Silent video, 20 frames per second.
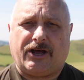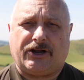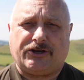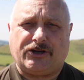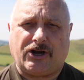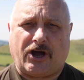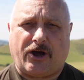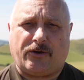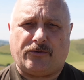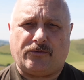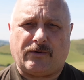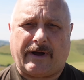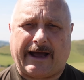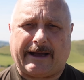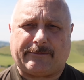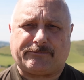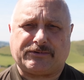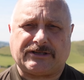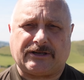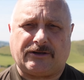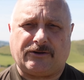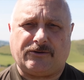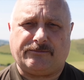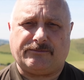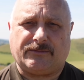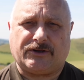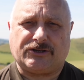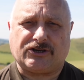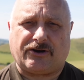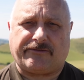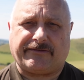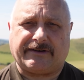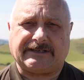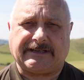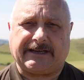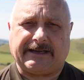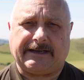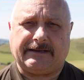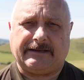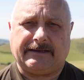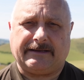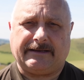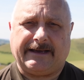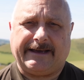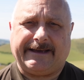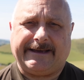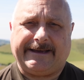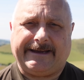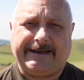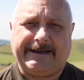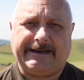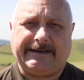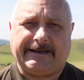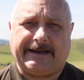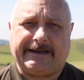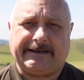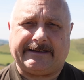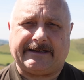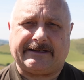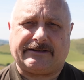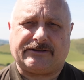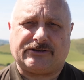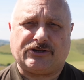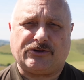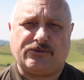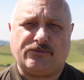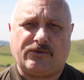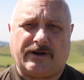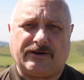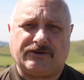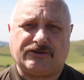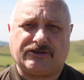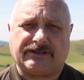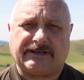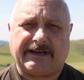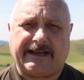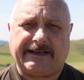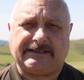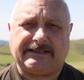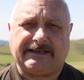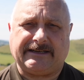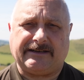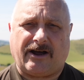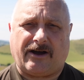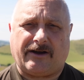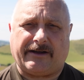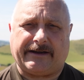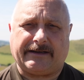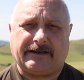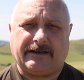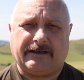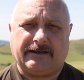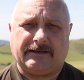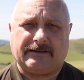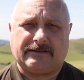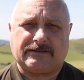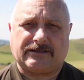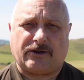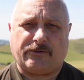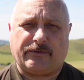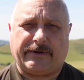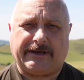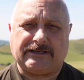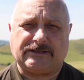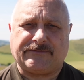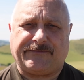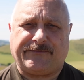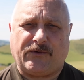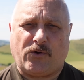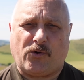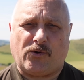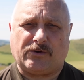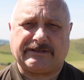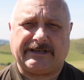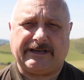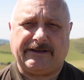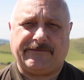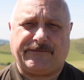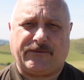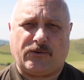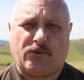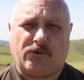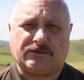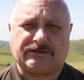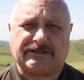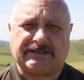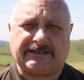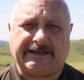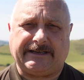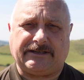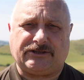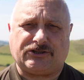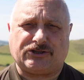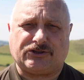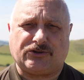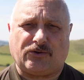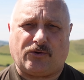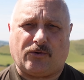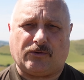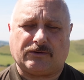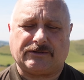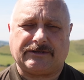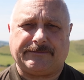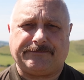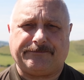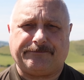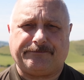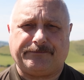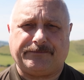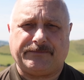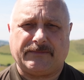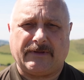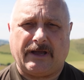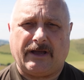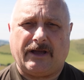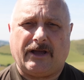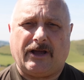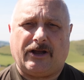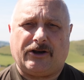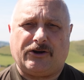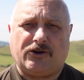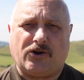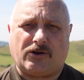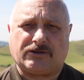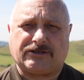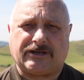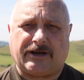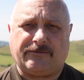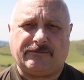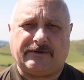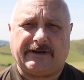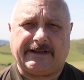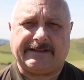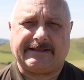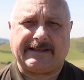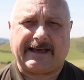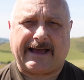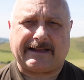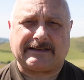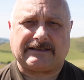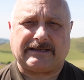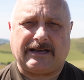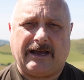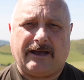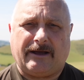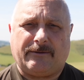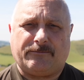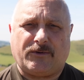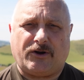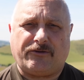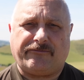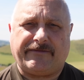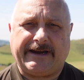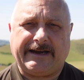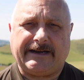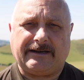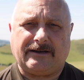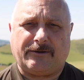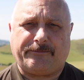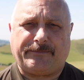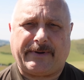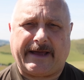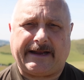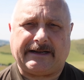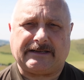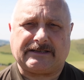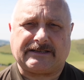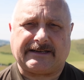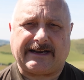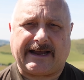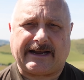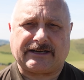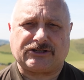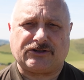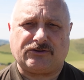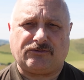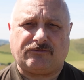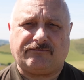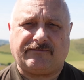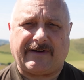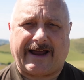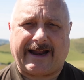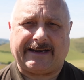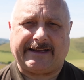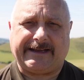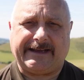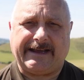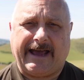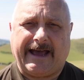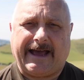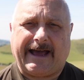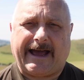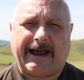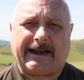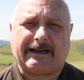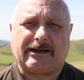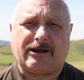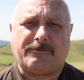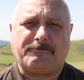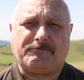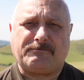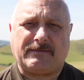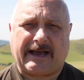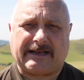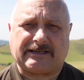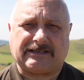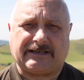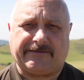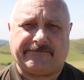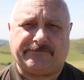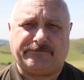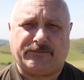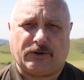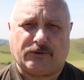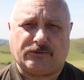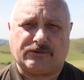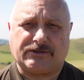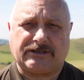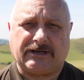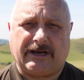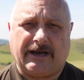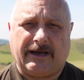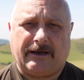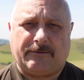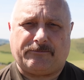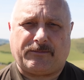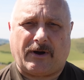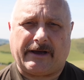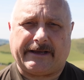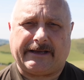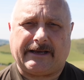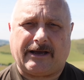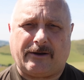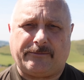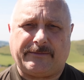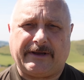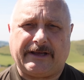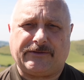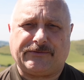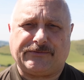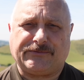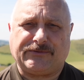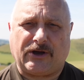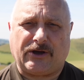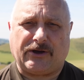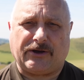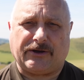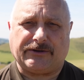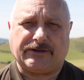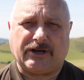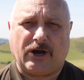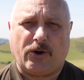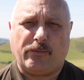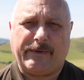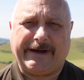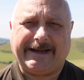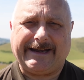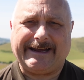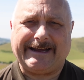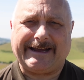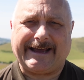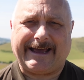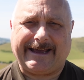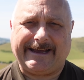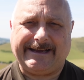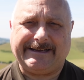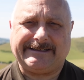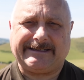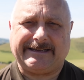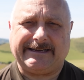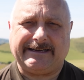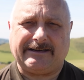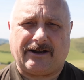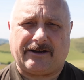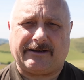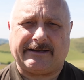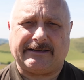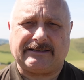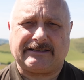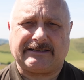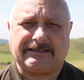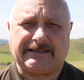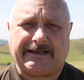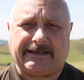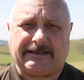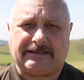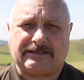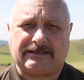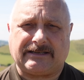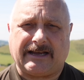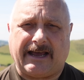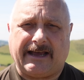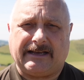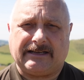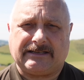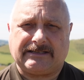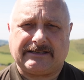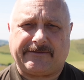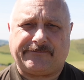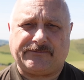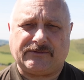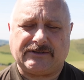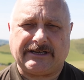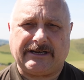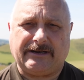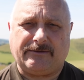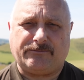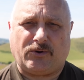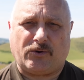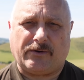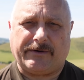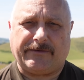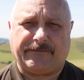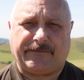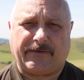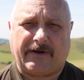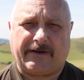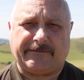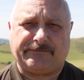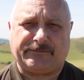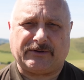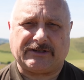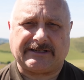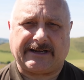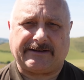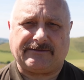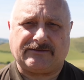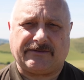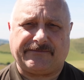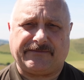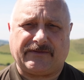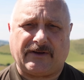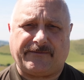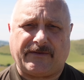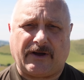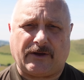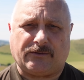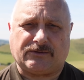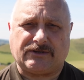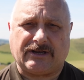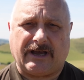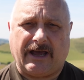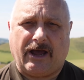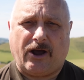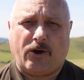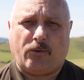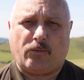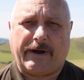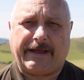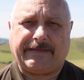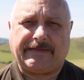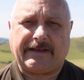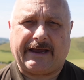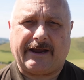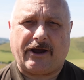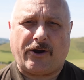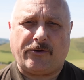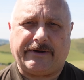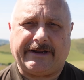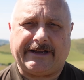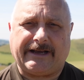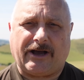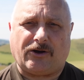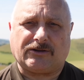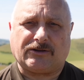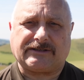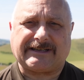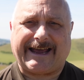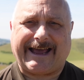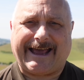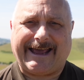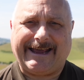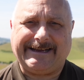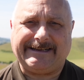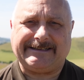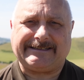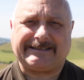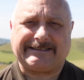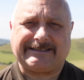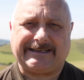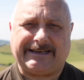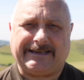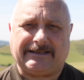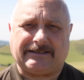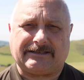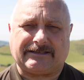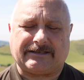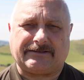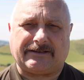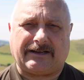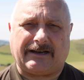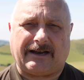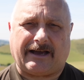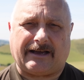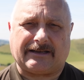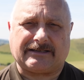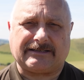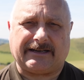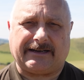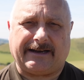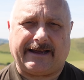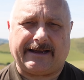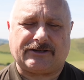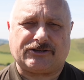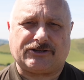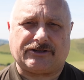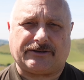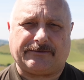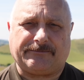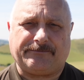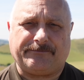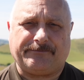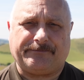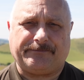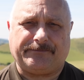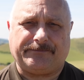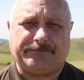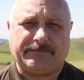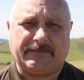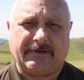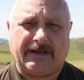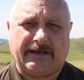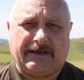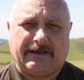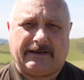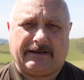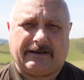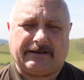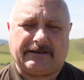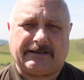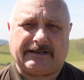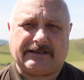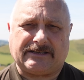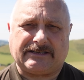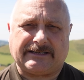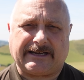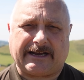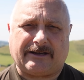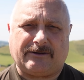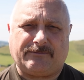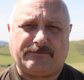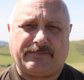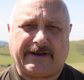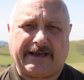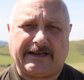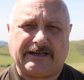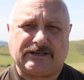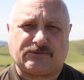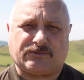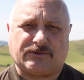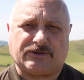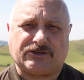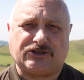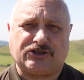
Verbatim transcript: No absolute majority. He needed 289, so he's 44 seats short. Not only that, Marine Le Pen's National Rally had a massive boost by coming third, winning 89 seats. 17.5% of the vote, when they only got 8 seats at the last election. And in second place was